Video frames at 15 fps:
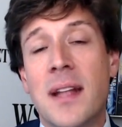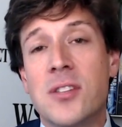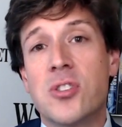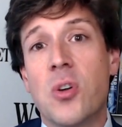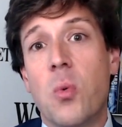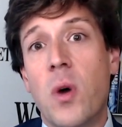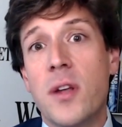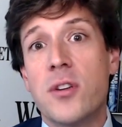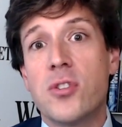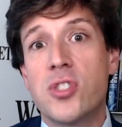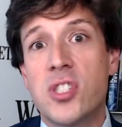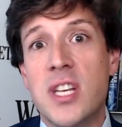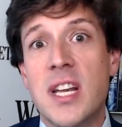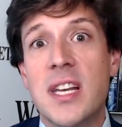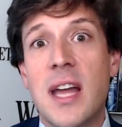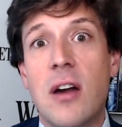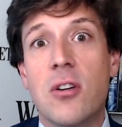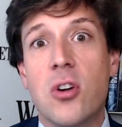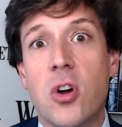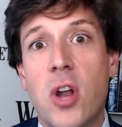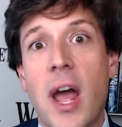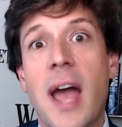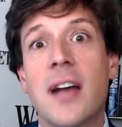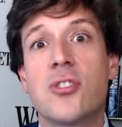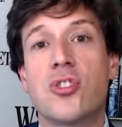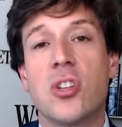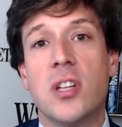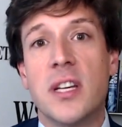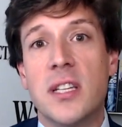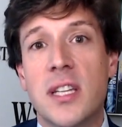And so what you're seeing now could
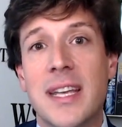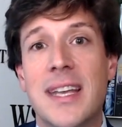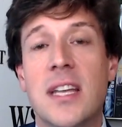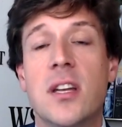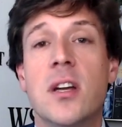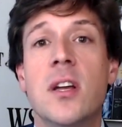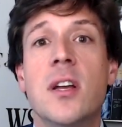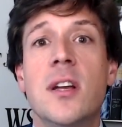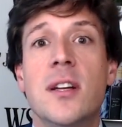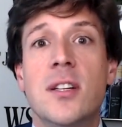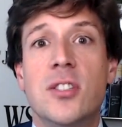actually lead